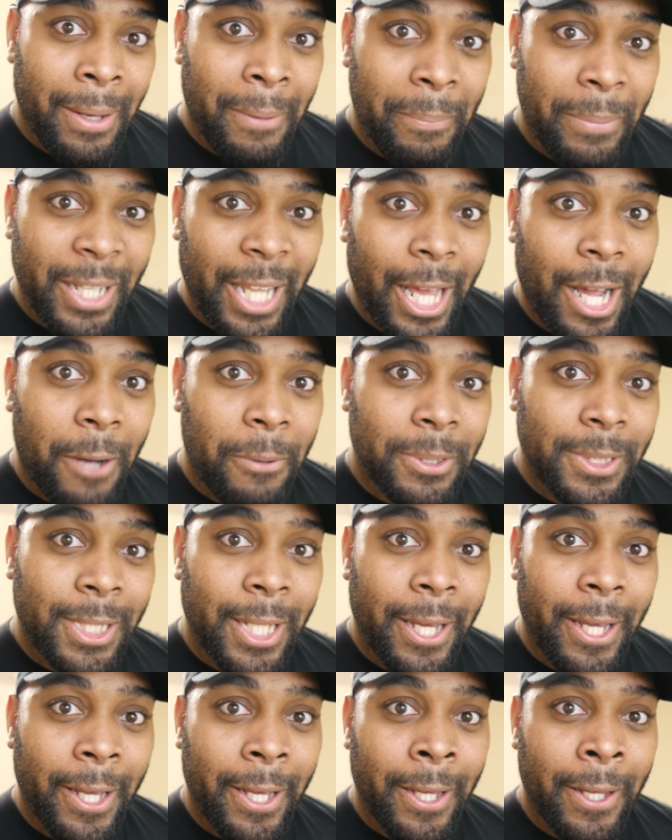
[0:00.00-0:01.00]
But like I was
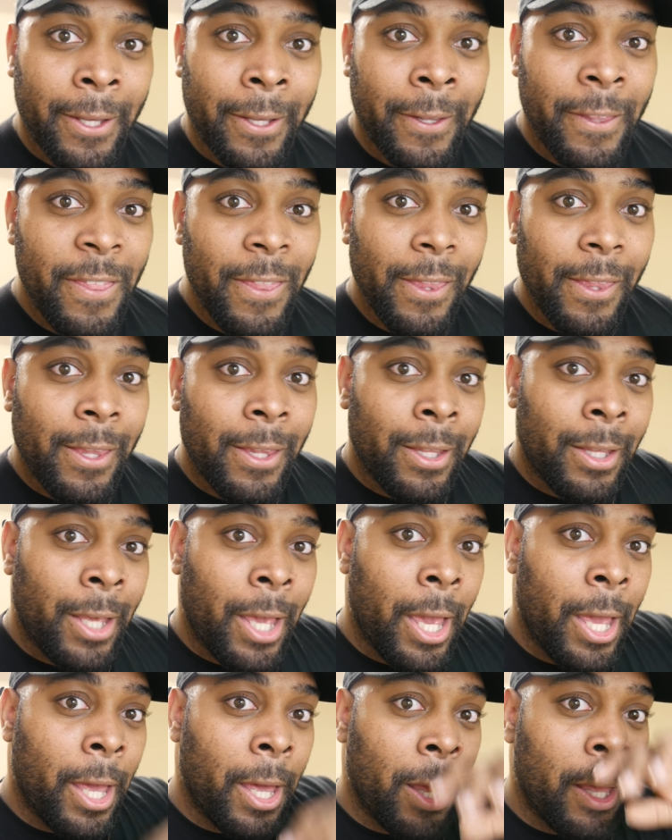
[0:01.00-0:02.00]
saying,
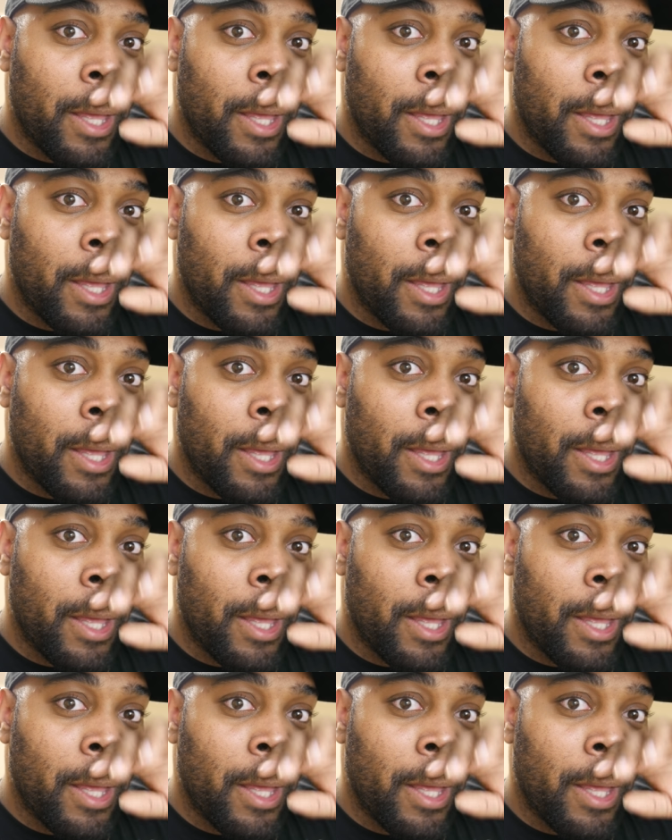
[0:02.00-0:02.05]
yeah.